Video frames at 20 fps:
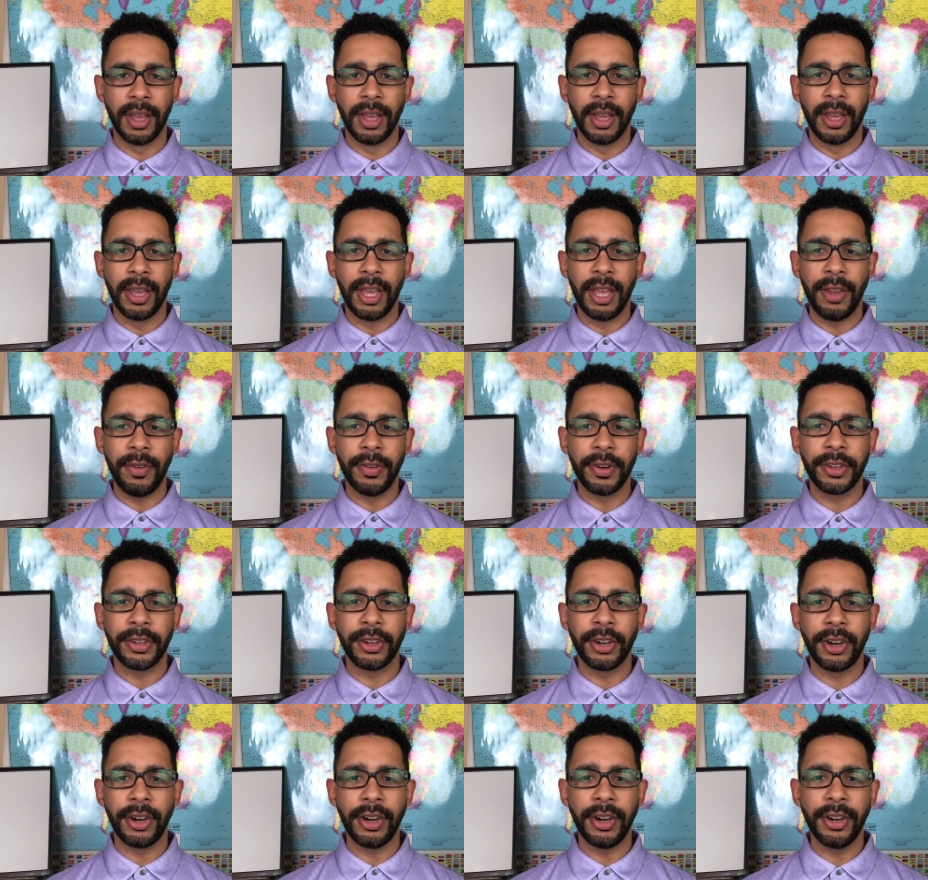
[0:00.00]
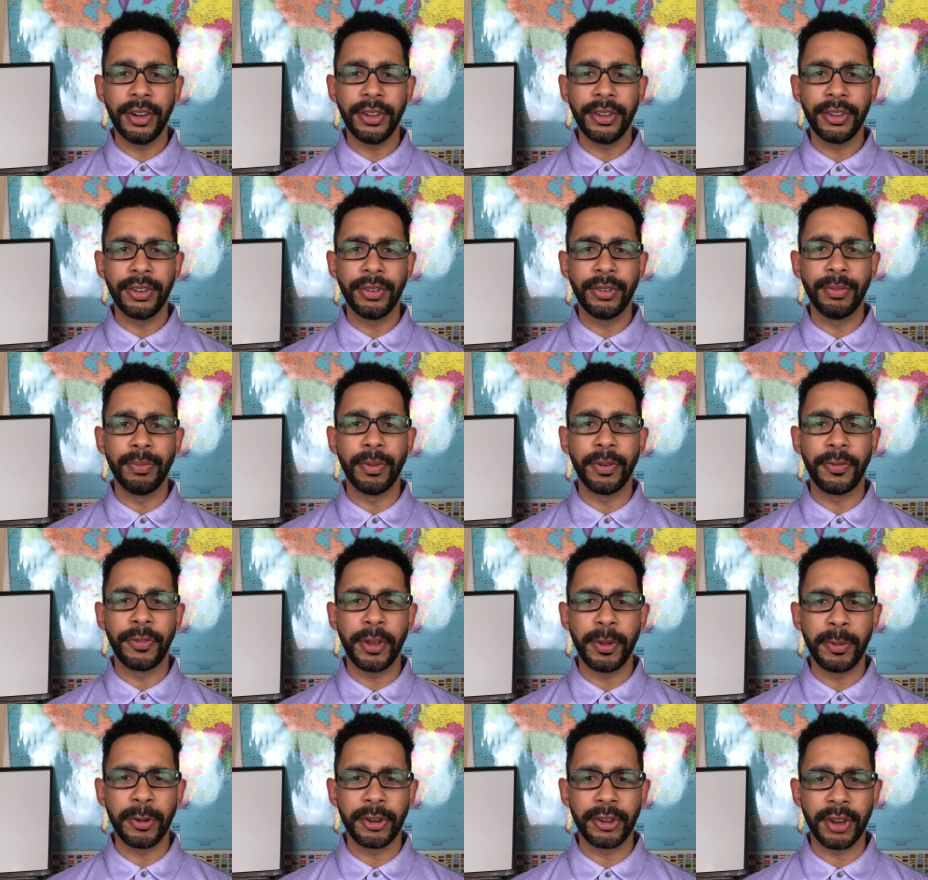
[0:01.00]
He returned to
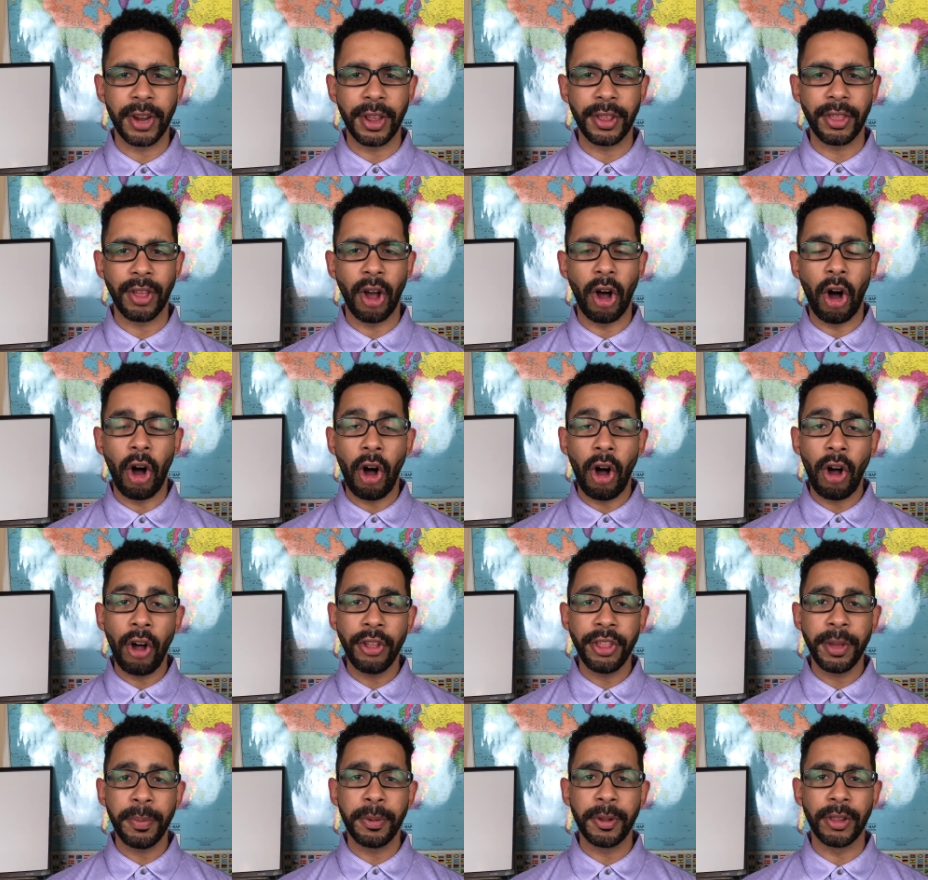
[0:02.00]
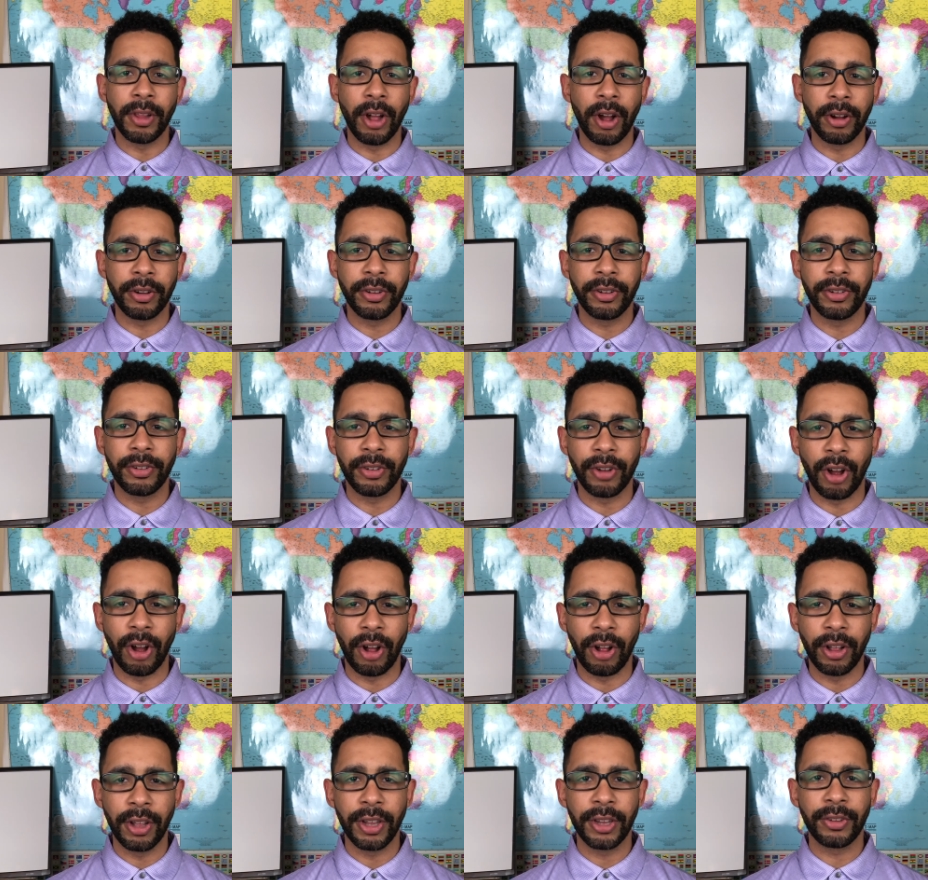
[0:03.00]
Mephibosheth all that belonged to
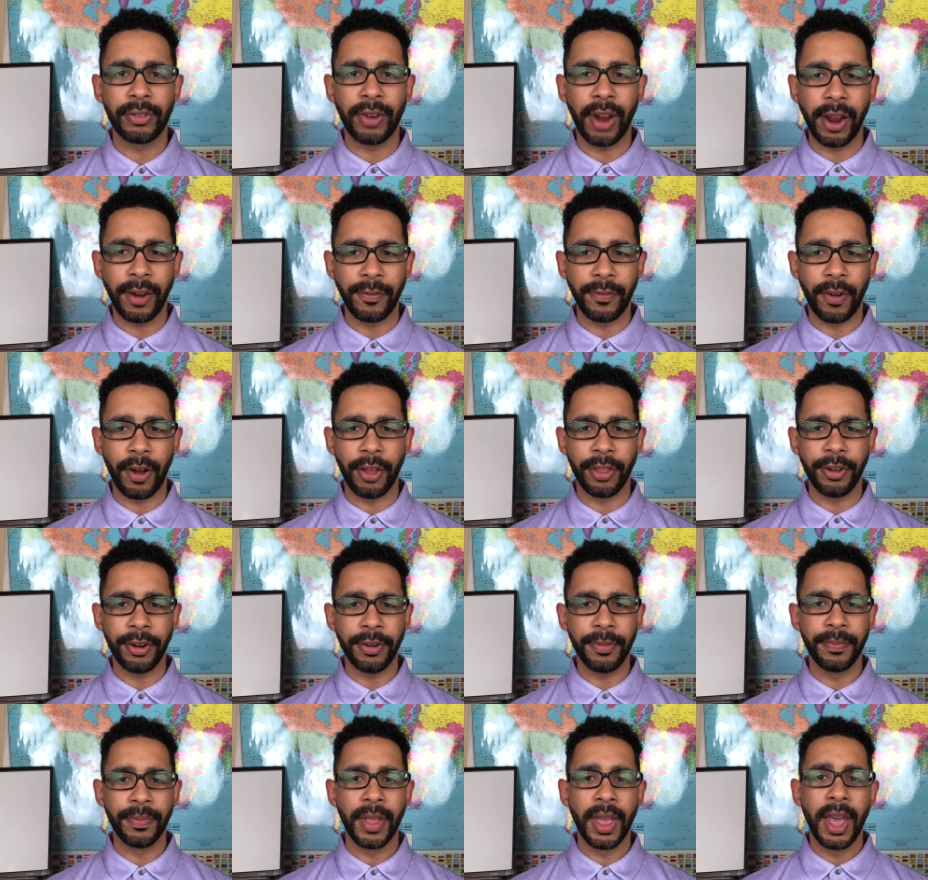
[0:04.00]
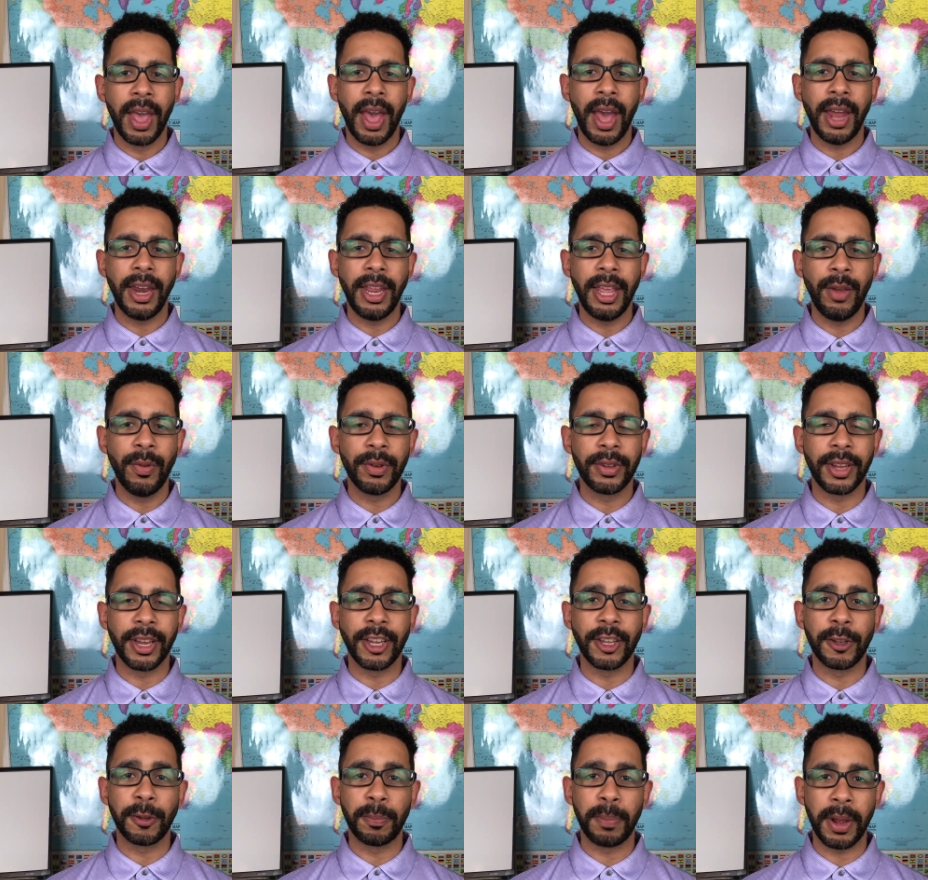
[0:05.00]
Saul, his grandfather, and he was
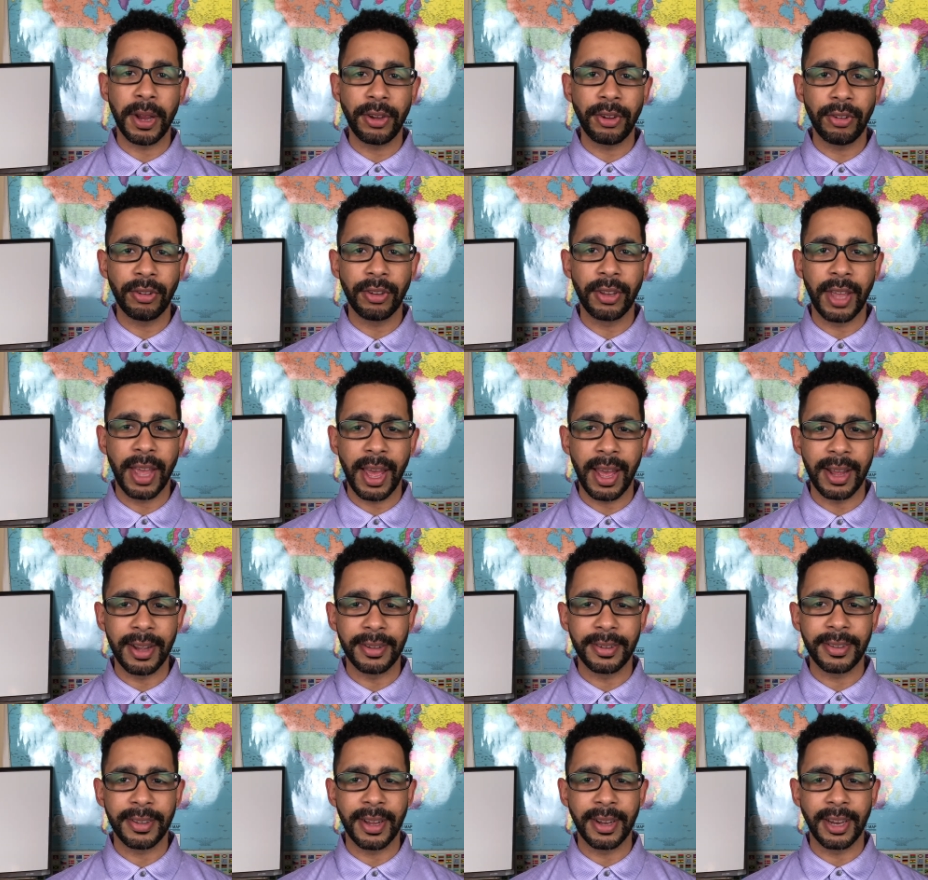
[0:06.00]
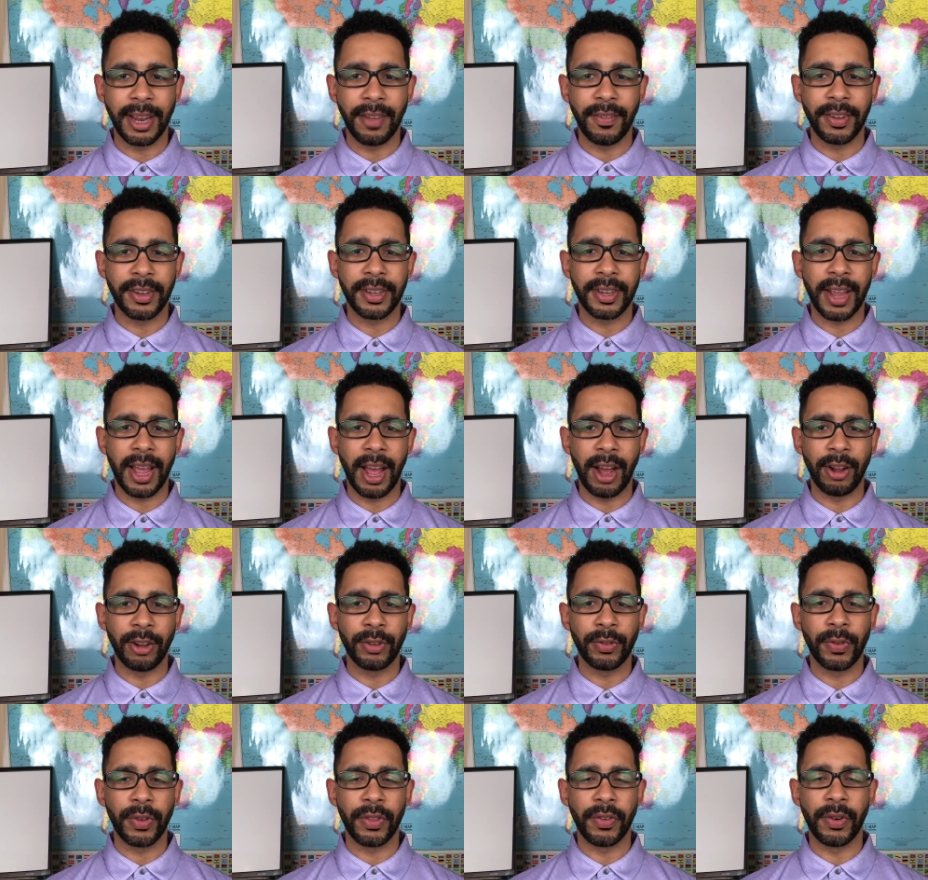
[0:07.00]
a special guest at David's
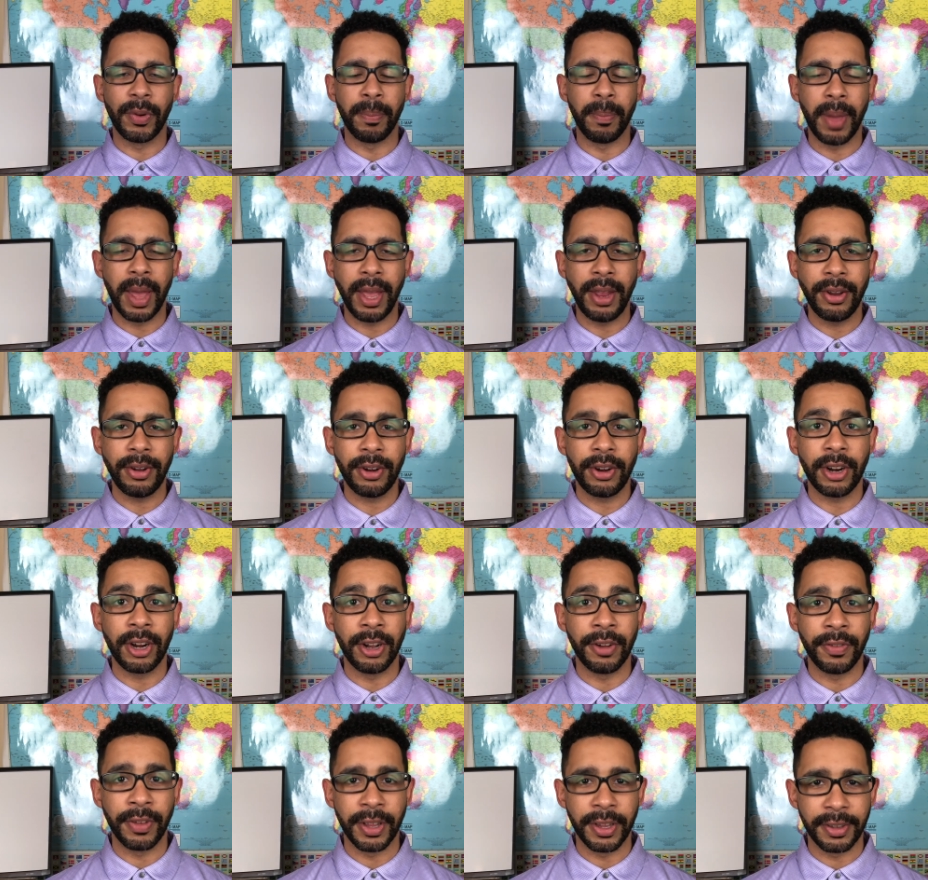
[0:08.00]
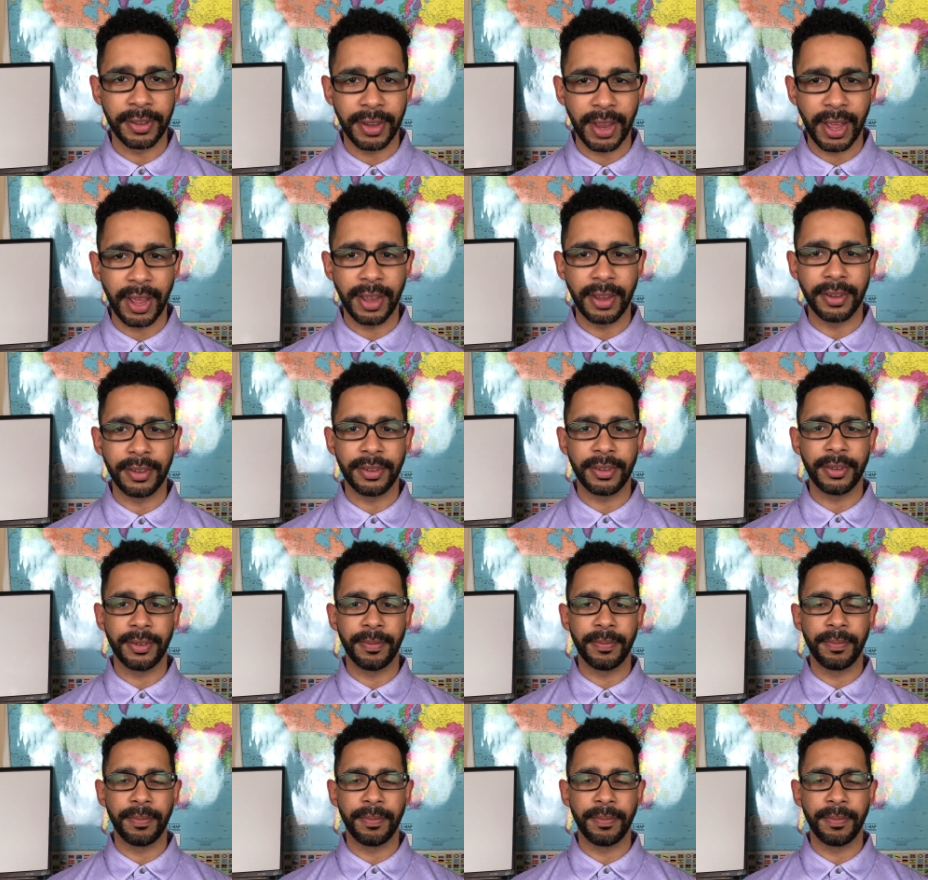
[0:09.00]
house for the remainder of his days.